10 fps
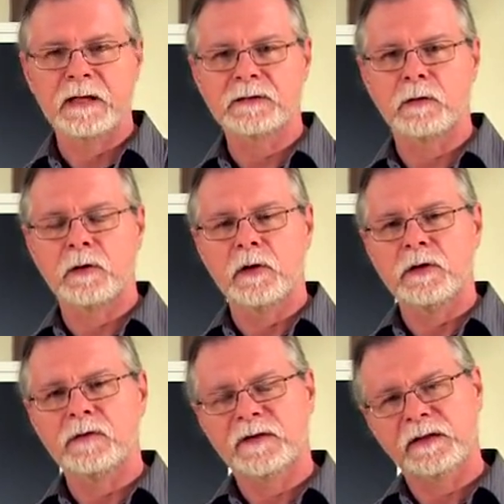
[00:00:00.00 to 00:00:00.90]
So
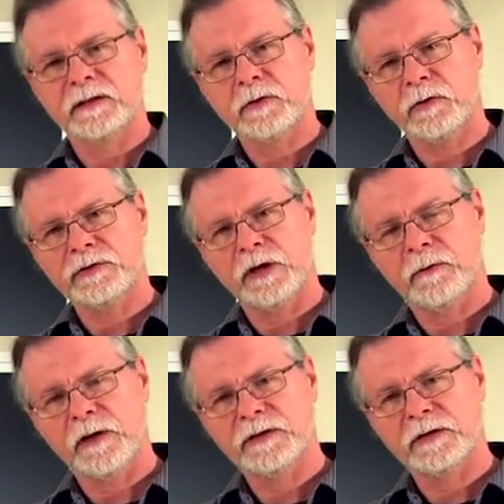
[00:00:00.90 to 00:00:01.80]
you've got this whole
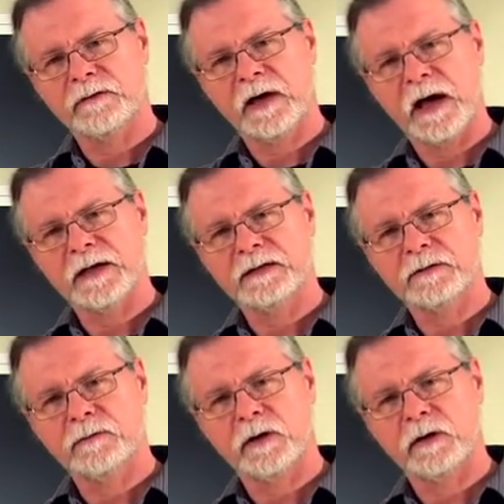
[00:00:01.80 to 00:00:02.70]
generation of guys
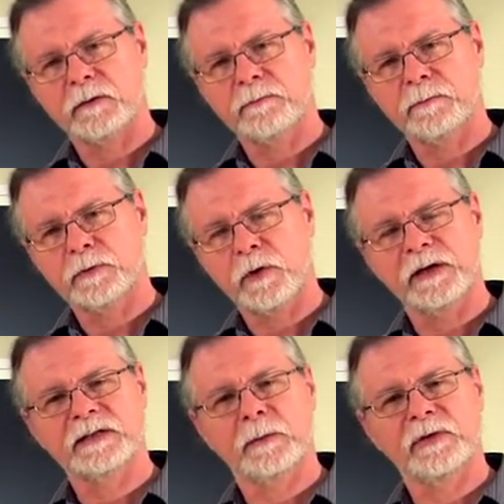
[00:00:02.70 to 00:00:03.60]
who are
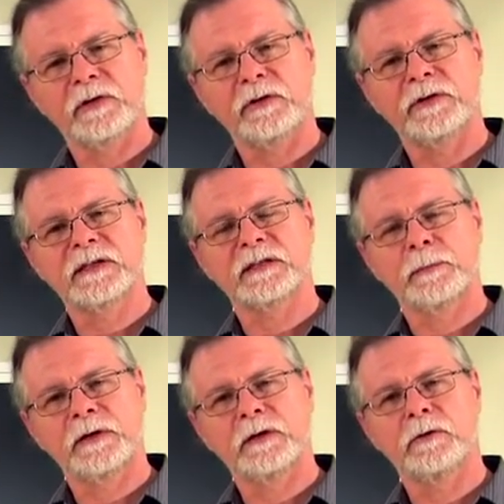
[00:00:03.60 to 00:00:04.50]
20-something,
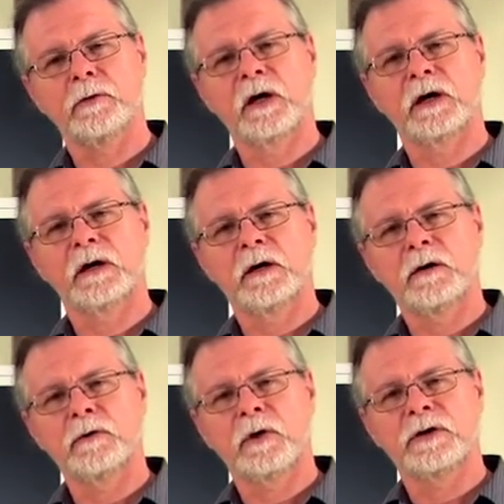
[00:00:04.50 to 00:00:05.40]
30-something, who
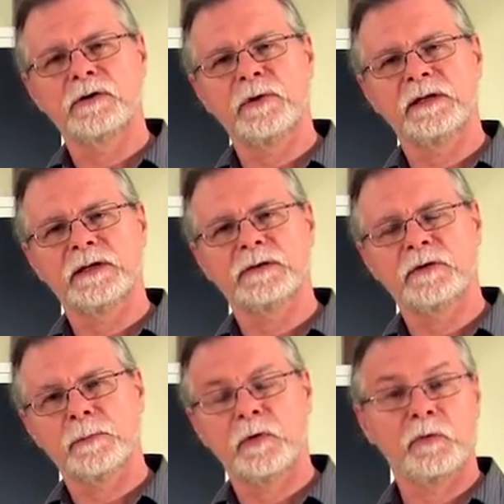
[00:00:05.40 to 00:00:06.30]
are doing these
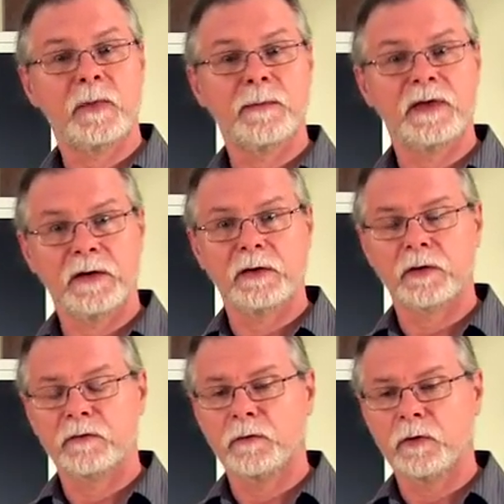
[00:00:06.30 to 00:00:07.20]
tributes, maybe into
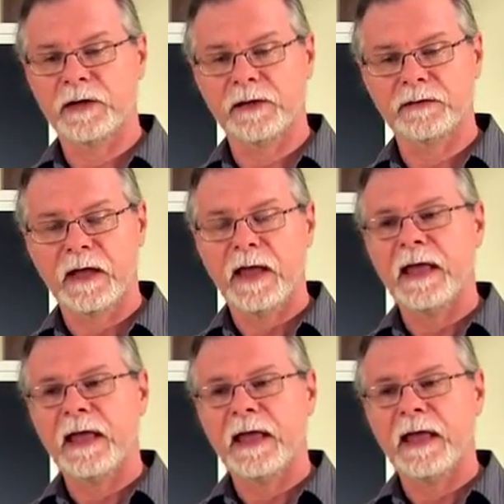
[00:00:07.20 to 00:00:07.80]
their 40s,